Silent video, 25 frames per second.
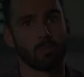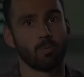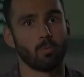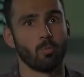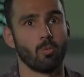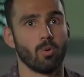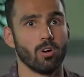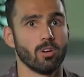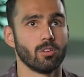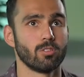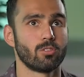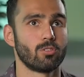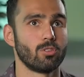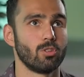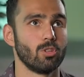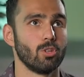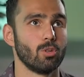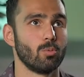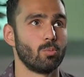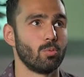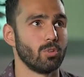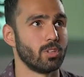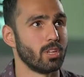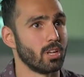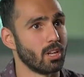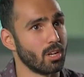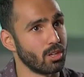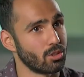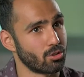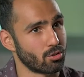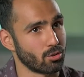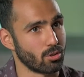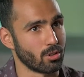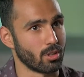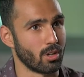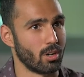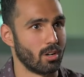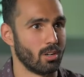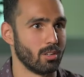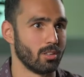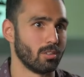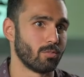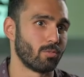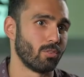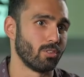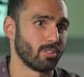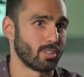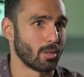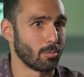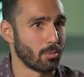Once you put the electrode on,
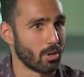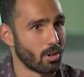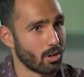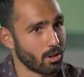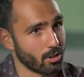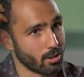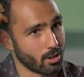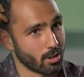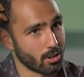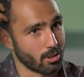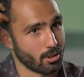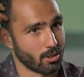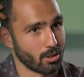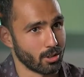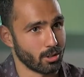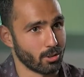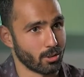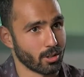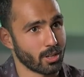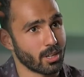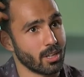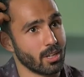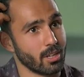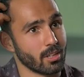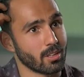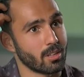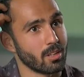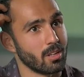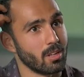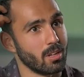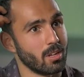for example, on your head,